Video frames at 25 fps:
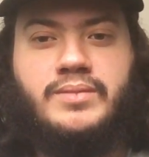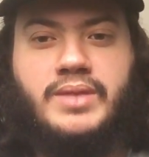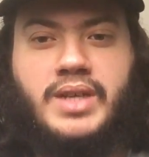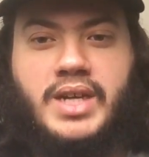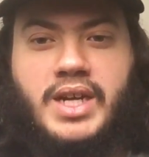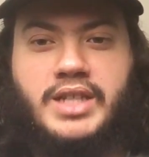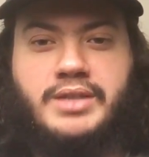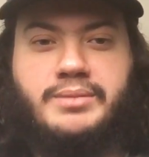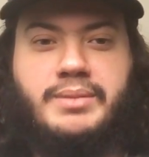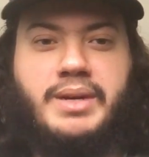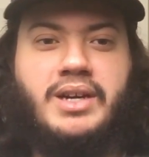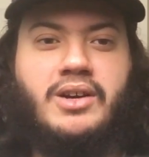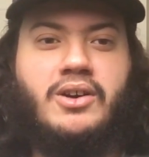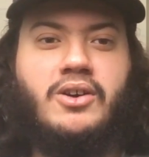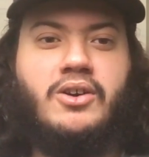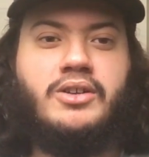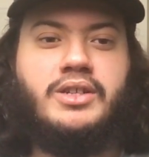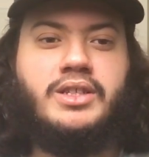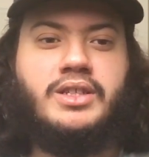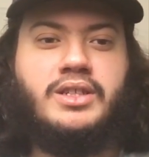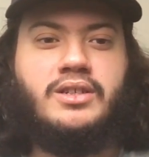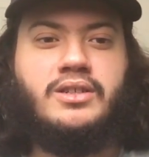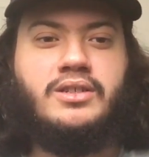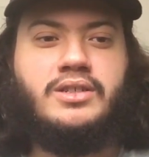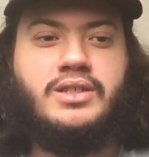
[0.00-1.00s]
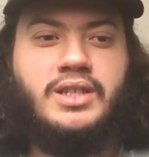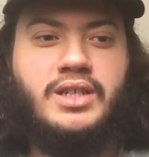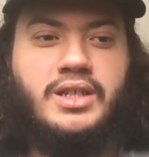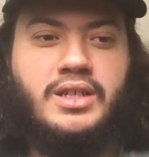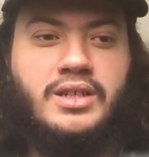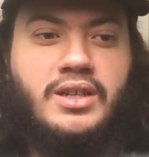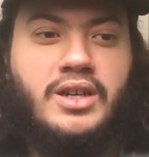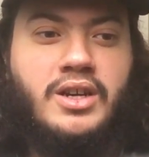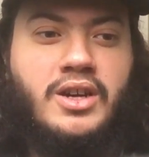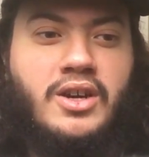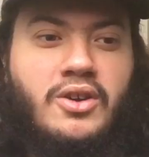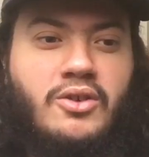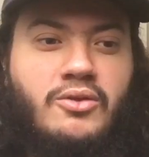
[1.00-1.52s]
As Matt Hardy
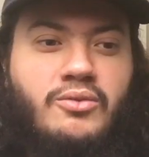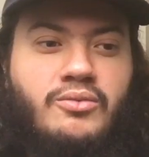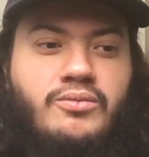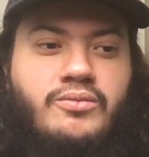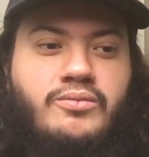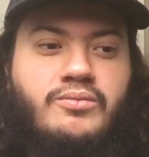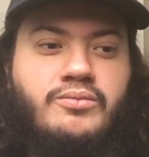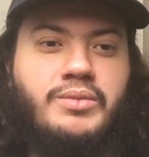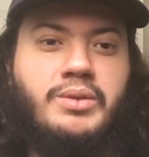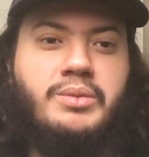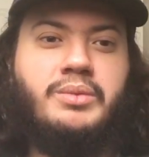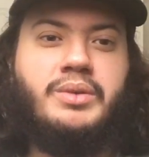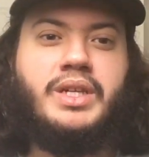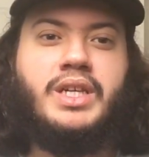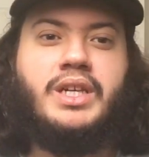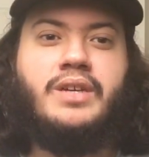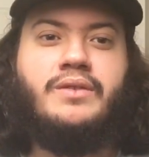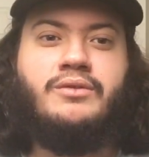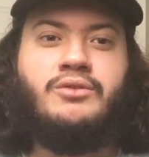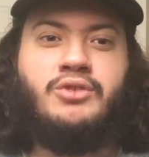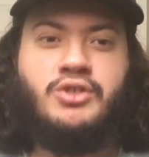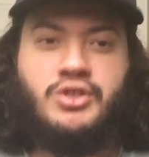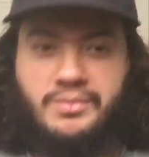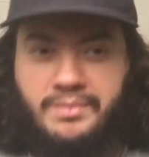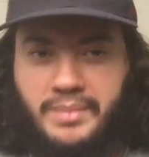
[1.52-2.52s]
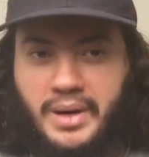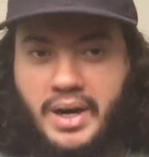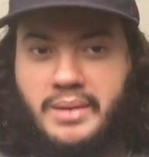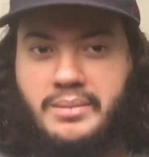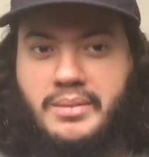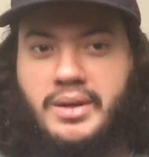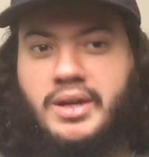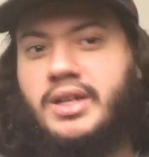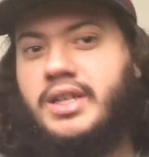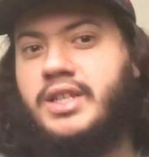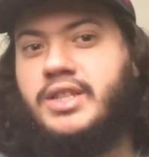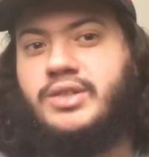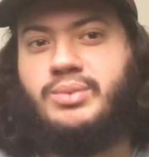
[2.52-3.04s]
said, we will give you spot
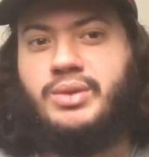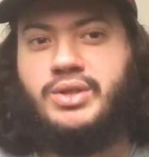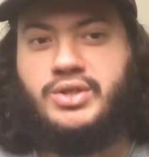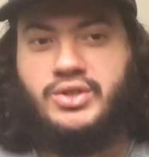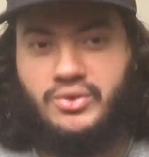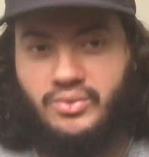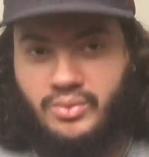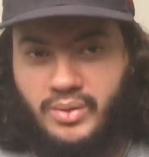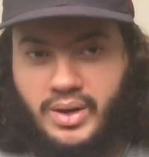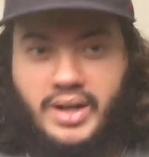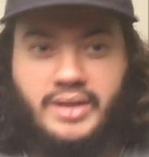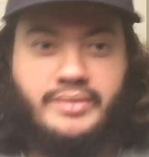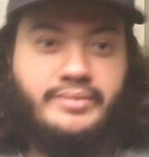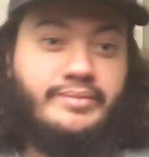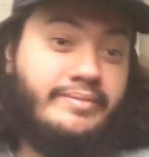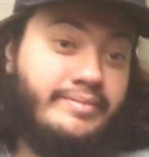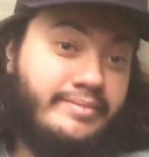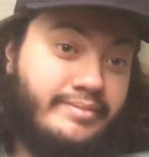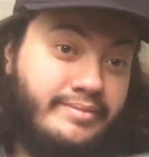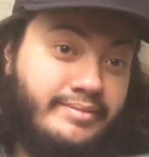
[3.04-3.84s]
monkeys what you want.